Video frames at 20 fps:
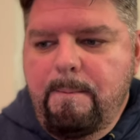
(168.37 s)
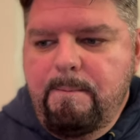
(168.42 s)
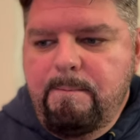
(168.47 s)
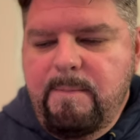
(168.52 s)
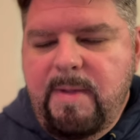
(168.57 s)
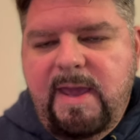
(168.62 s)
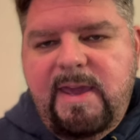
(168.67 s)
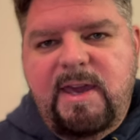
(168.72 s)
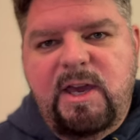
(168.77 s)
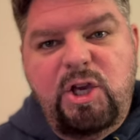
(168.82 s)

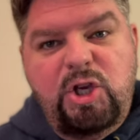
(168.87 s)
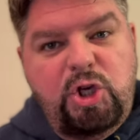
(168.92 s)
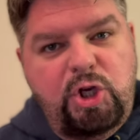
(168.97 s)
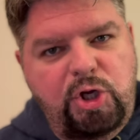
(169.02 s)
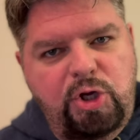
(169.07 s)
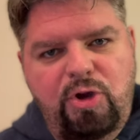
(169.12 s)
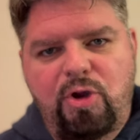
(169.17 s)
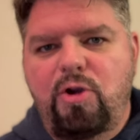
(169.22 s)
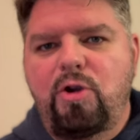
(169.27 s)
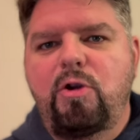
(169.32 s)
make a
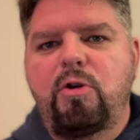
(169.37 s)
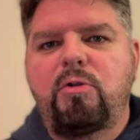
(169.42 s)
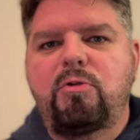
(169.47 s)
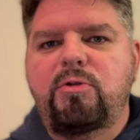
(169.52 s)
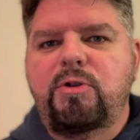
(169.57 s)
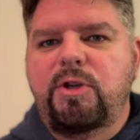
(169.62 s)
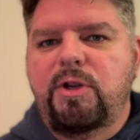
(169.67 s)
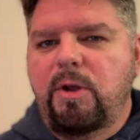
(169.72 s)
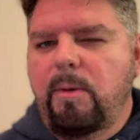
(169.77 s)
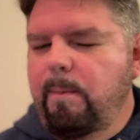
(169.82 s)

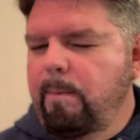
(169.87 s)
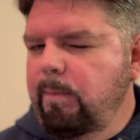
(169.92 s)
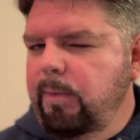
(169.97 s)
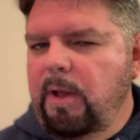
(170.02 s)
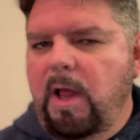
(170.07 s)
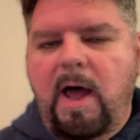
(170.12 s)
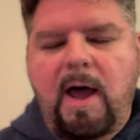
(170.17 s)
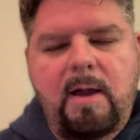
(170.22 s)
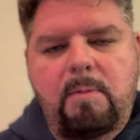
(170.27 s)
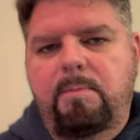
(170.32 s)
huge
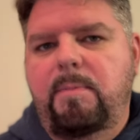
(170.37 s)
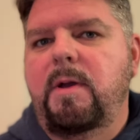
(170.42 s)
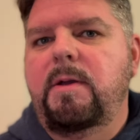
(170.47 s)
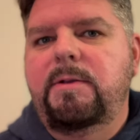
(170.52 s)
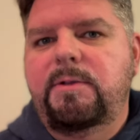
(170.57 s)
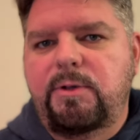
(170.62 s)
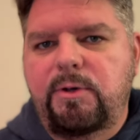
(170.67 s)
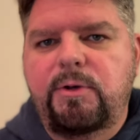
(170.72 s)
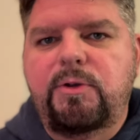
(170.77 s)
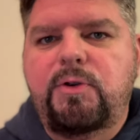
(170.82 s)

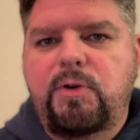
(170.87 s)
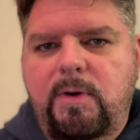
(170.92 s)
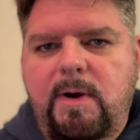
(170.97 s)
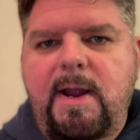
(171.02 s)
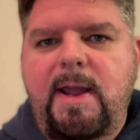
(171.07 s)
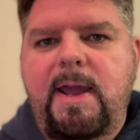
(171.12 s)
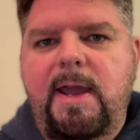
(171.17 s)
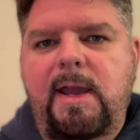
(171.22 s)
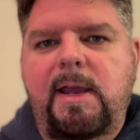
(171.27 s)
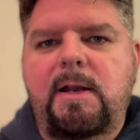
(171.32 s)
blockbuster
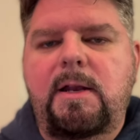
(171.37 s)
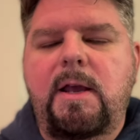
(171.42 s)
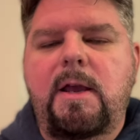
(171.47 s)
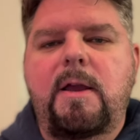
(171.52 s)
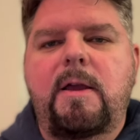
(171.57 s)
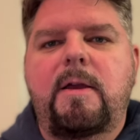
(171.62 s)
trade